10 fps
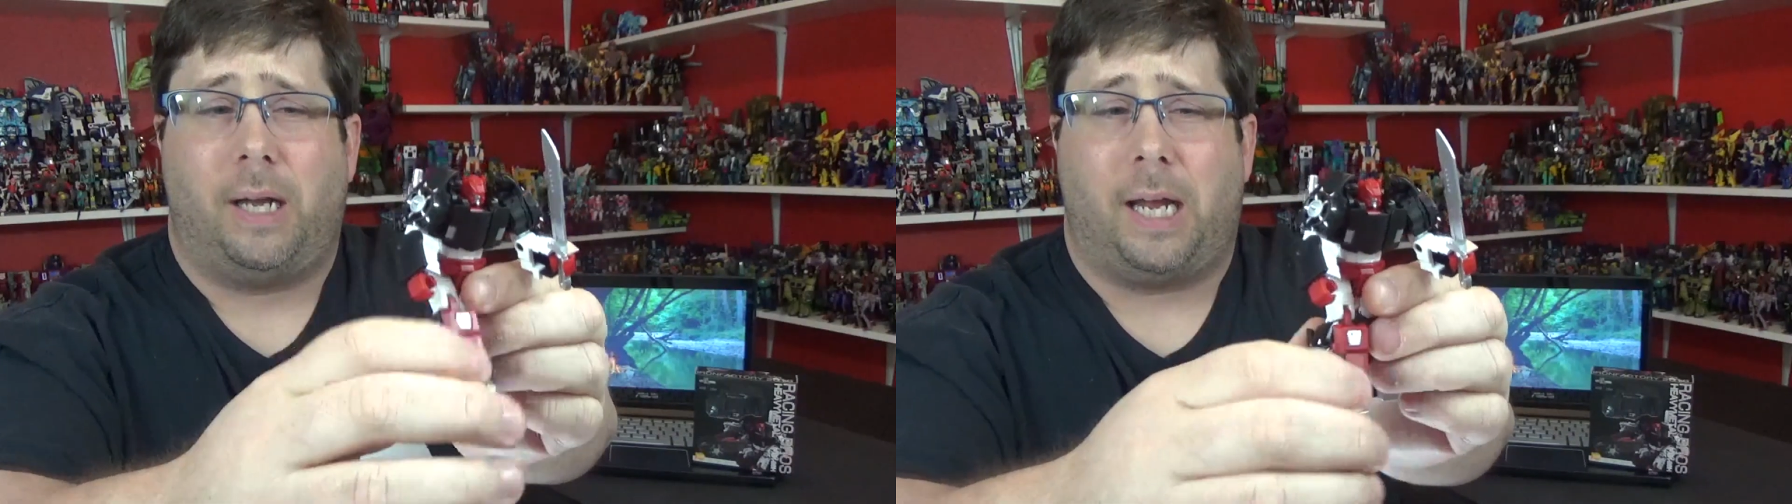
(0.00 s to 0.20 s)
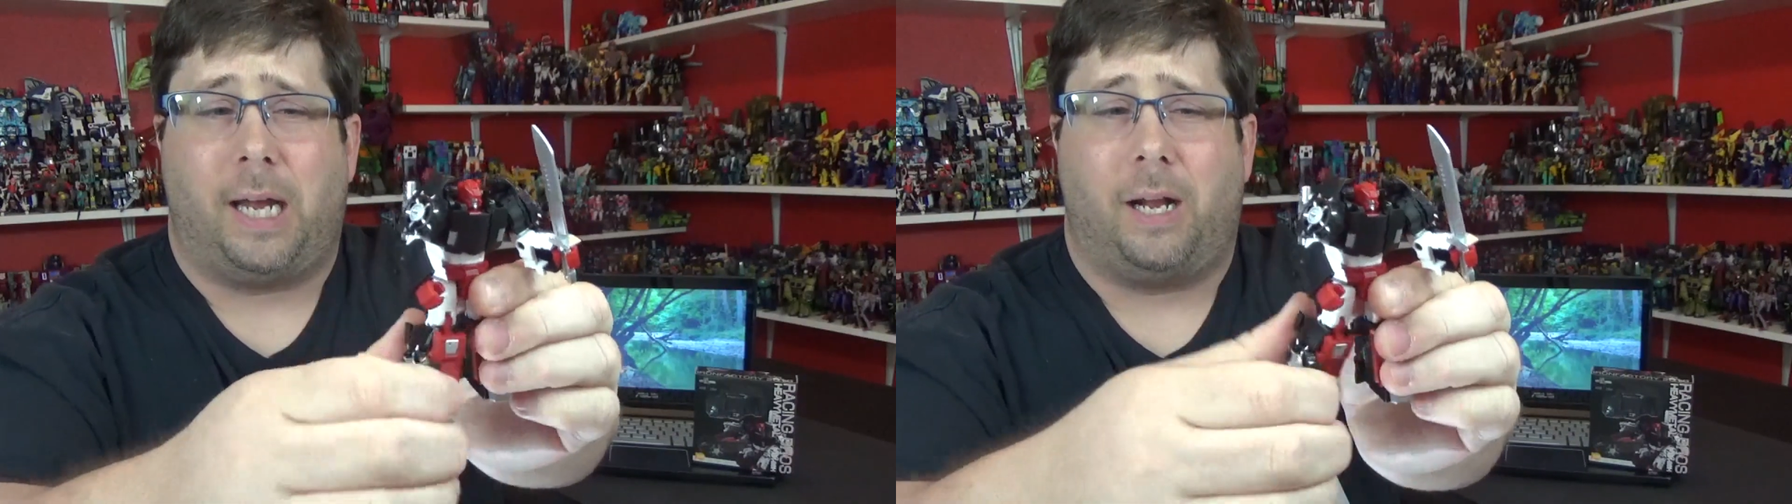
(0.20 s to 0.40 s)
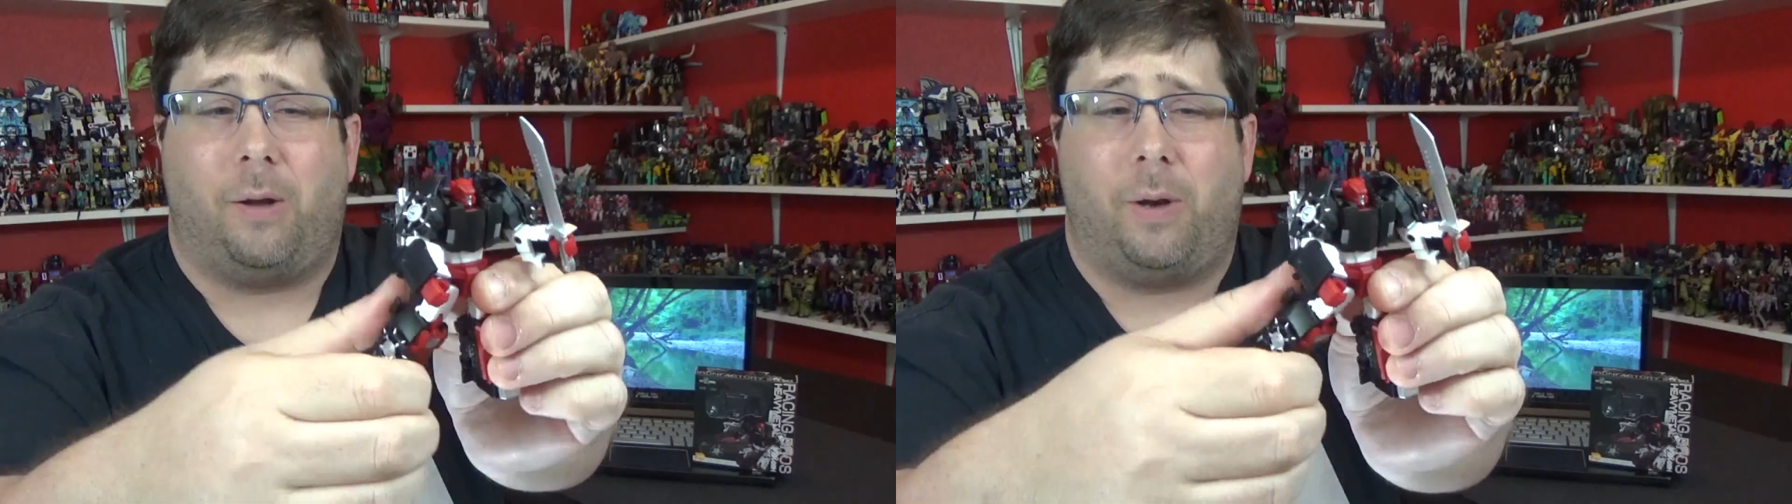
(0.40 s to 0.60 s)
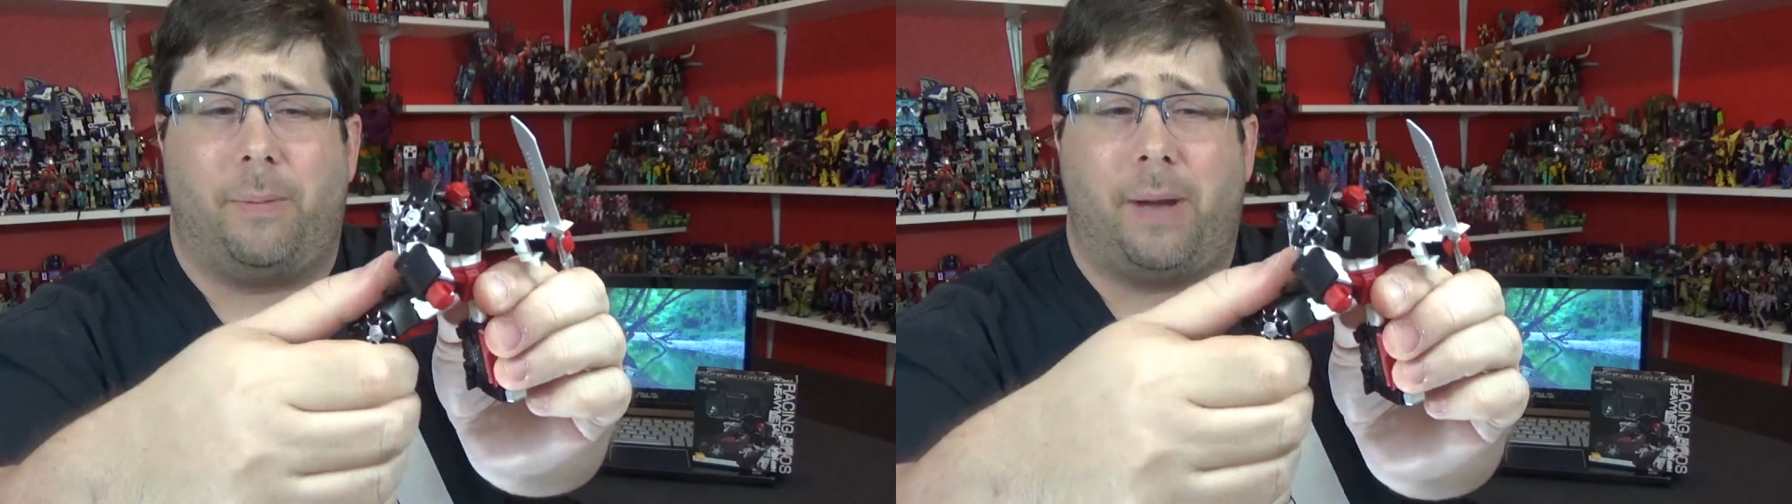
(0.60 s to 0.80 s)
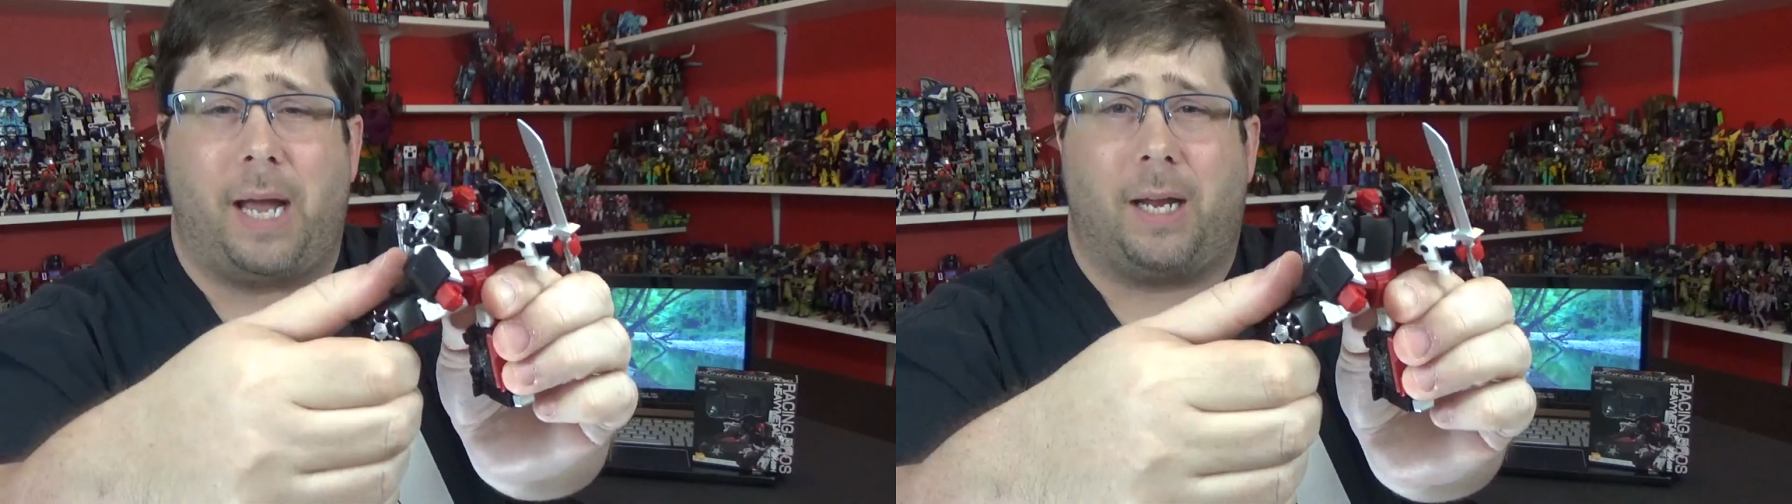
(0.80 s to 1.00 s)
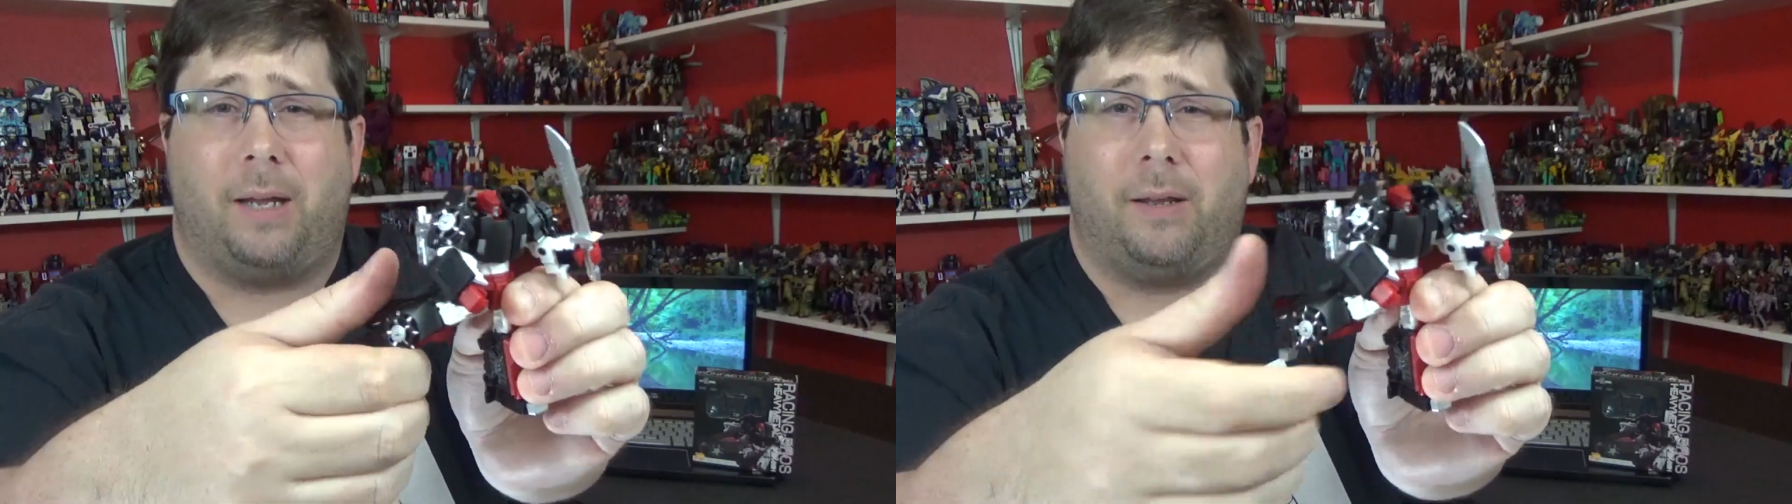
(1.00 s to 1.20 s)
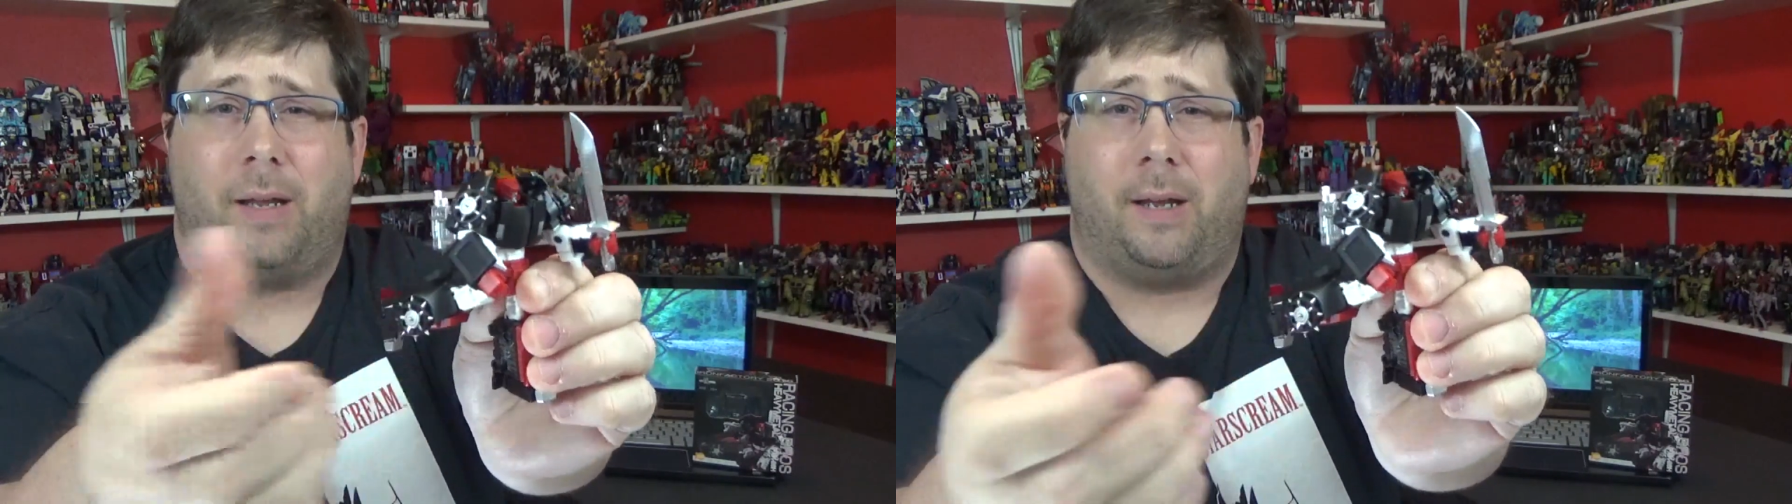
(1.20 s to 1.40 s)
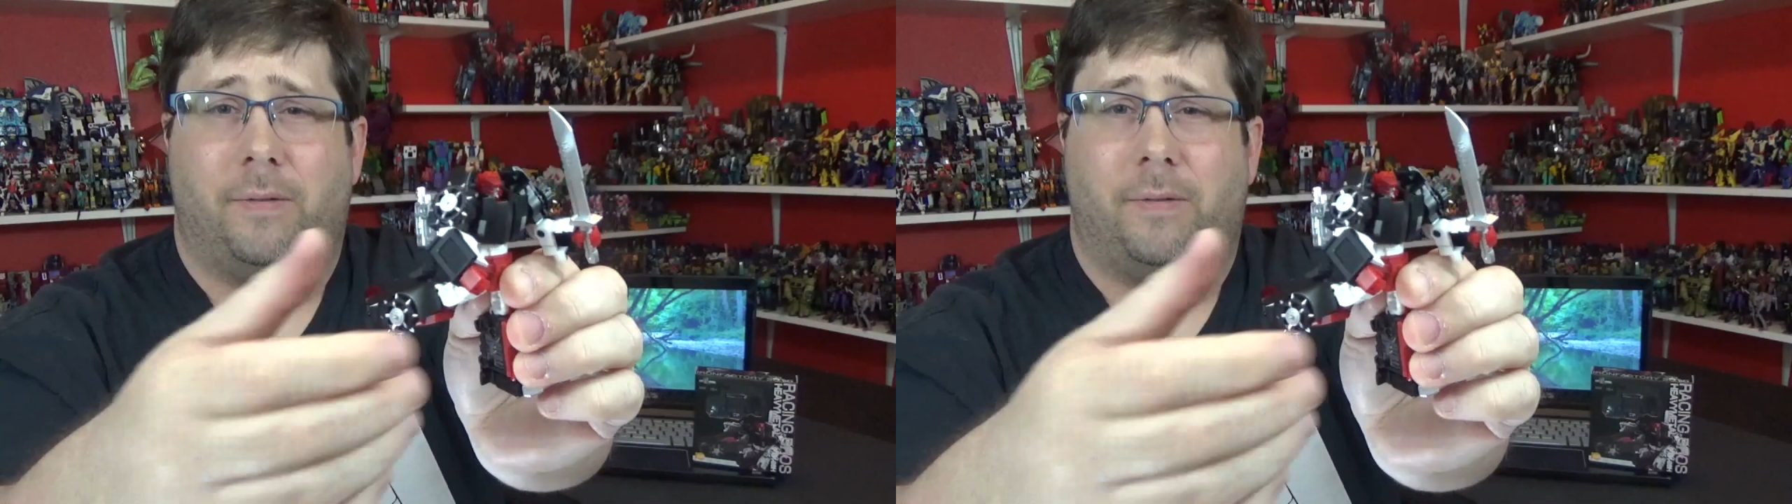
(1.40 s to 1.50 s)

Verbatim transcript: and all the way back uh,